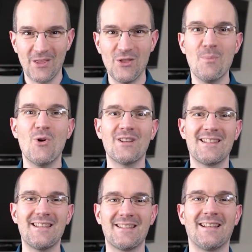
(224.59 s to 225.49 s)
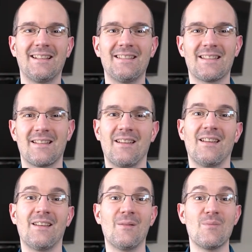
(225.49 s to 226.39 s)
The more detailed
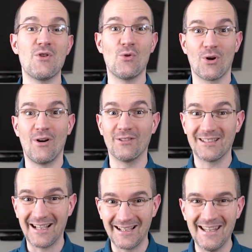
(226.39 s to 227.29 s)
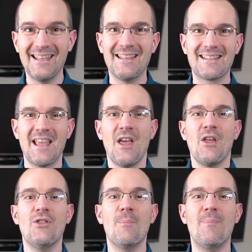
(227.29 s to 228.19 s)
your avatar is,
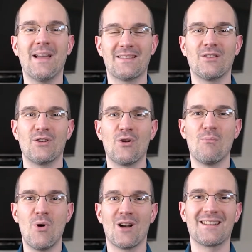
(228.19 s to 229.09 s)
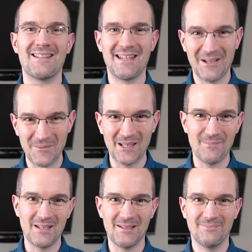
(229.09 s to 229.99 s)
the better your marketing will
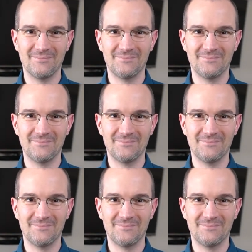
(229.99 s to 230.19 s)
be.